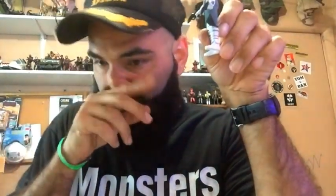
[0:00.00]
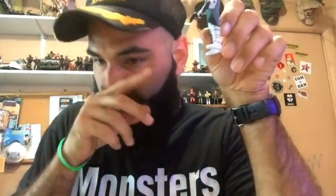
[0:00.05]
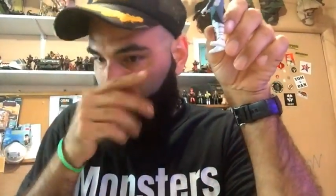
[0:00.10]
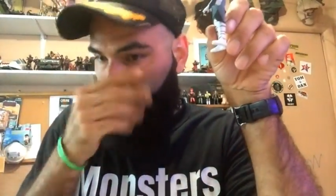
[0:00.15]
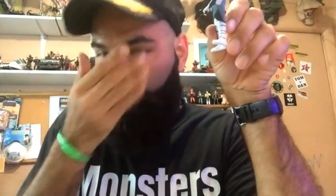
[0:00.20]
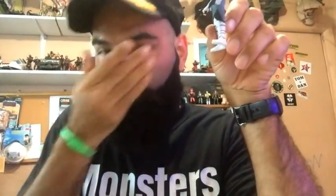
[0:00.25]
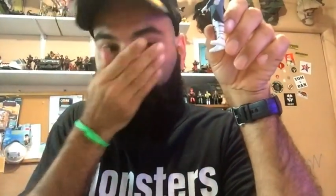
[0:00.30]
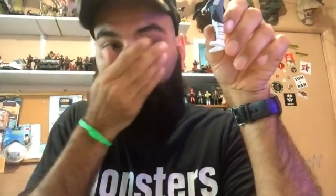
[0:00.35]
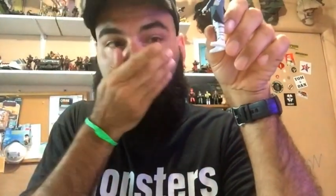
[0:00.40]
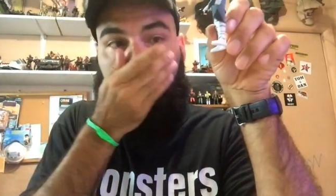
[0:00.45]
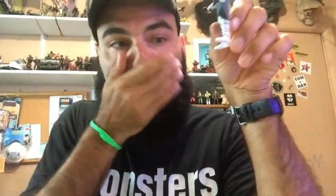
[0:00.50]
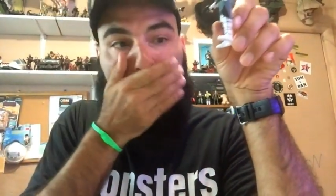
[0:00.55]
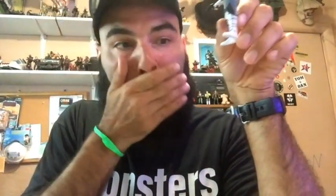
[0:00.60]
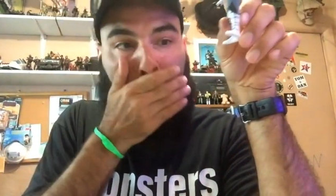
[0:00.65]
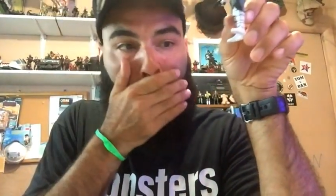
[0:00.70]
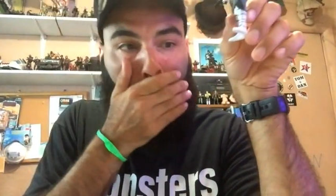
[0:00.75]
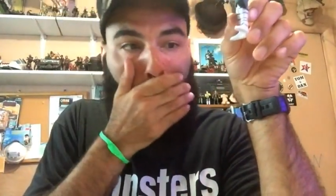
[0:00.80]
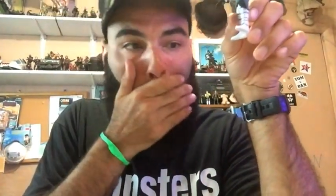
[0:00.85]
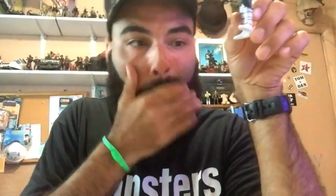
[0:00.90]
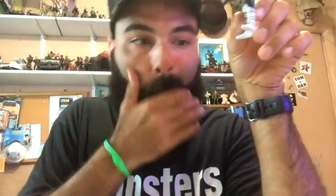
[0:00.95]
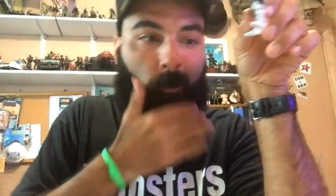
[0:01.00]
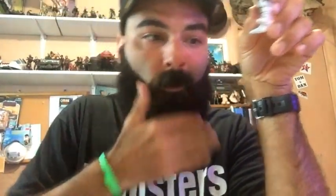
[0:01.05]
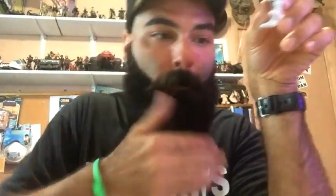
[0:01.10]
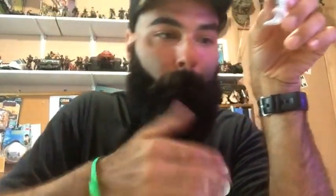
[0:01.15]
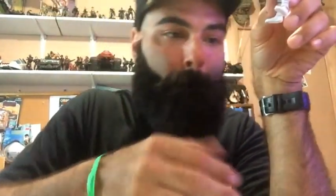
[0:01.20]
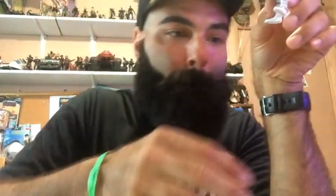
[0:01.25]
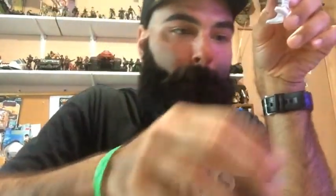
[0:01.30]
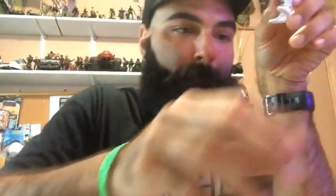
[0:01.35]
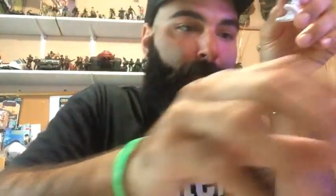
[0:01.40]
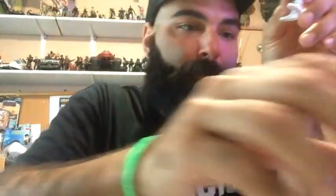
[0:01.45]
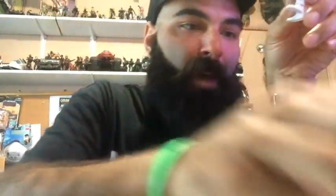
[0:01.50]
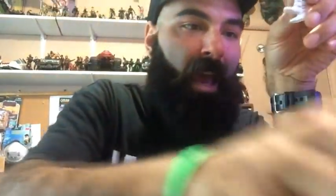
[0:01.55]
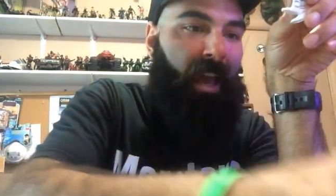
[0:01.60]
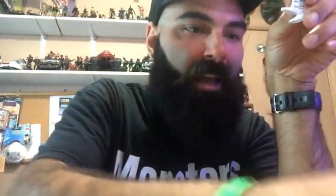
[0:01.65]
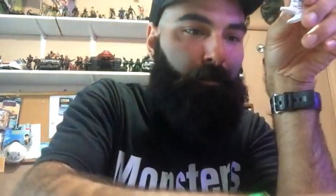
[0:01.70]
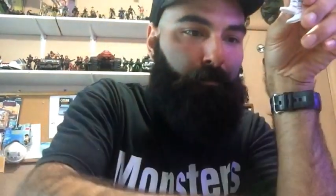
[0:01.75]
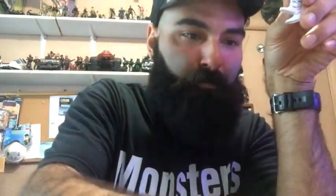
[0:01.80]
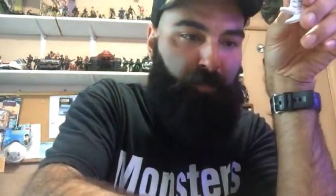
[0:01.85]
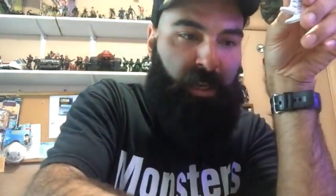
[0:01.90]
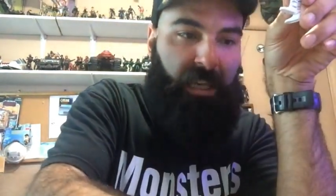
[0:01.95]
the real
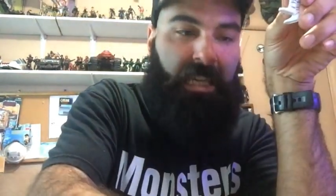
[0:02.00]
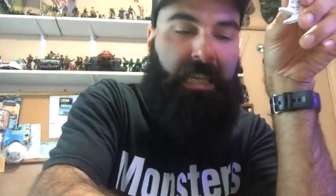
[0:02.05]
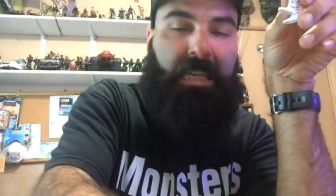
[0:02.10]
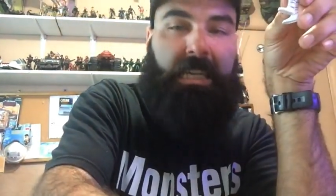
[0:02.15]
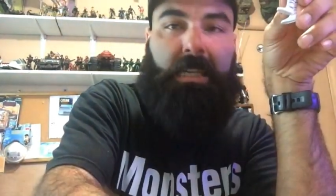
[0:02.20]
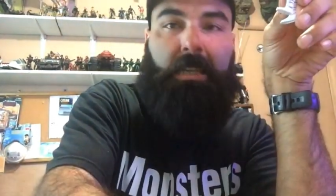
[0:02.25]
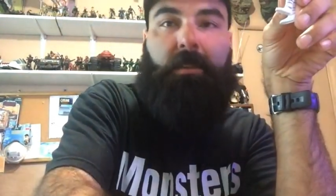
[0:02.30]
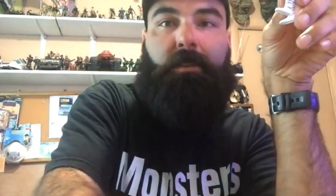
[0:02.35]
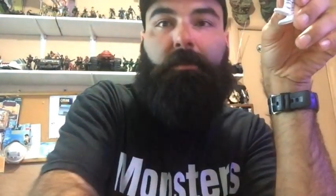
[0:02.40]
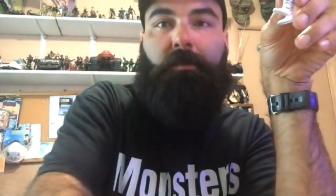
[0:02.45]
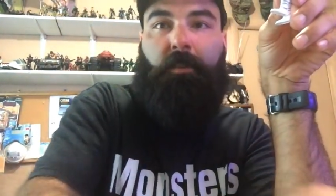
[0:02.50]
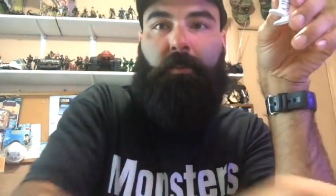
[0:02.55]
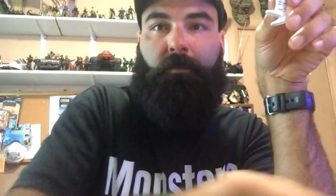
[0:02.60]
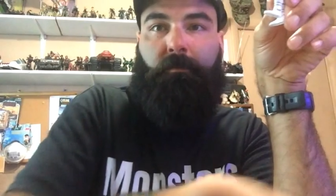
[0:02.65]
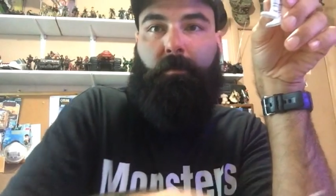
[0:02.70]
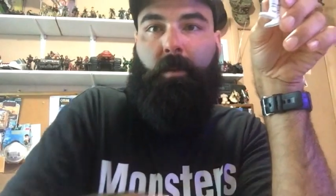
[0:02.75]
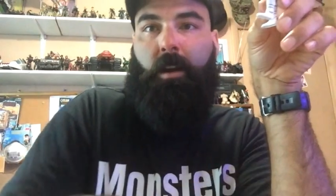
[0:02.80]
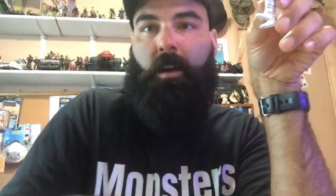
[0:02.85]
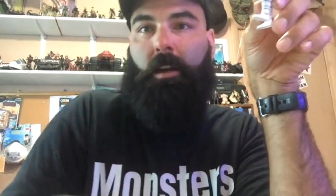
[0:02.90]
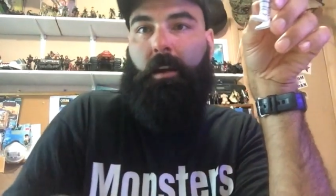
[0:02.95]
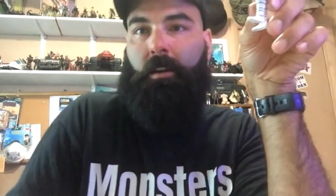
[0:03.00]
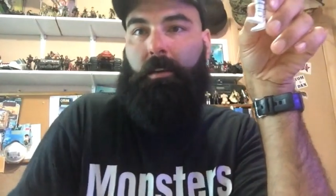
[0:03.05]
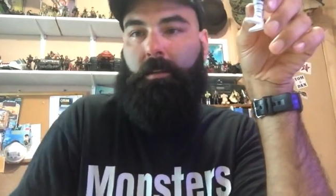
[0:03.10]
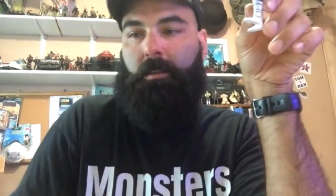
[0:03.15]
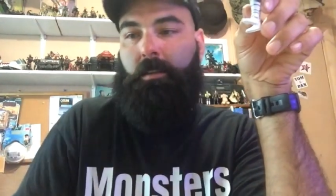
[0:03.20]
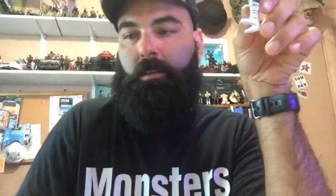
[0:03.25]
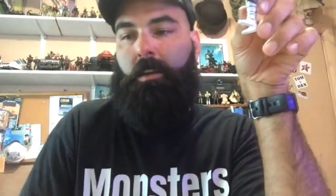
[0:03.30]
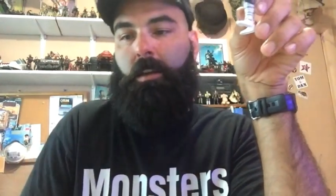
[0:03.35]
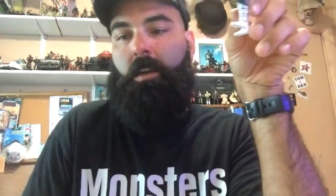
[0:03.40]
pet peeve of mine.